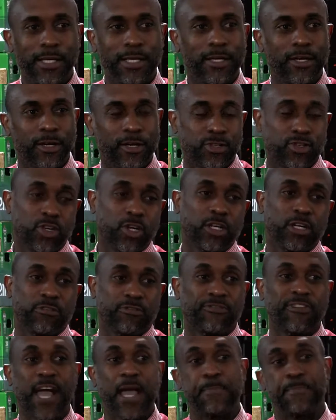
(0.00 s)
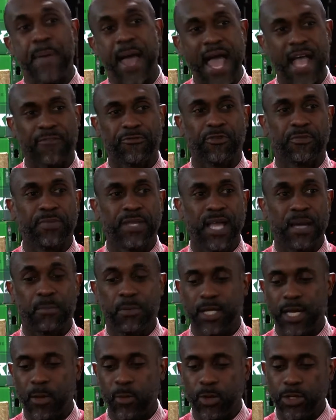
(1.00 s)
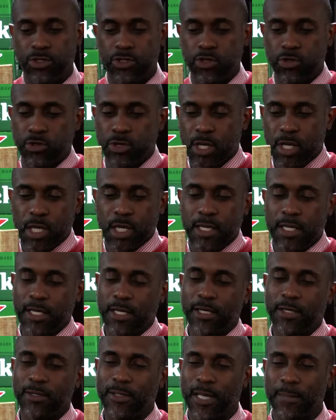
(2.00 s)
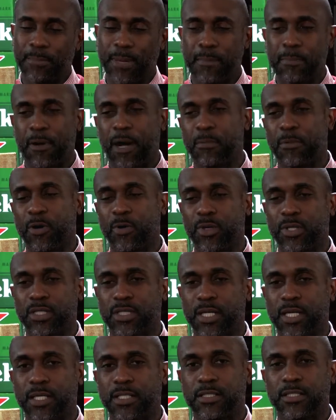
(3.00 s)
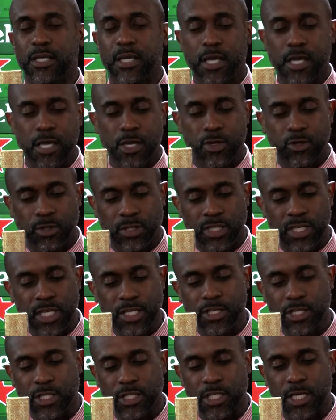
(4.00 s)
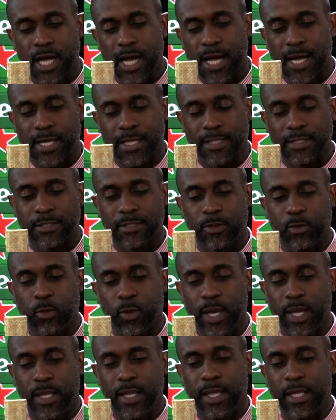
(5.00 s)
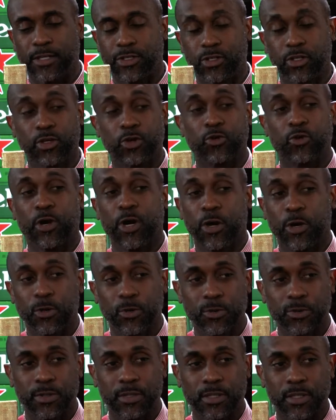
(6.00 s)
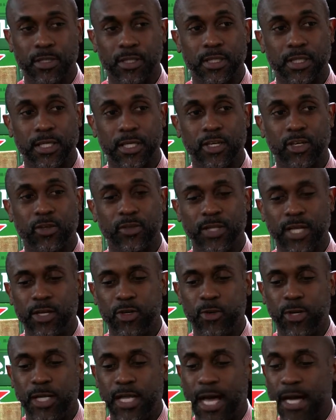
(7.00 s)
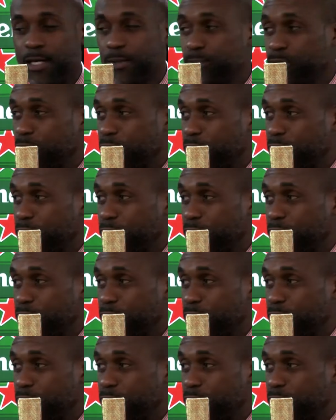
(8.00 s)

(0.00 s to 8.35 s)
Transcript: Because you're going to fight back from that. But then once you, like my mom always says, you teach a child the way they should grow, then you allow them to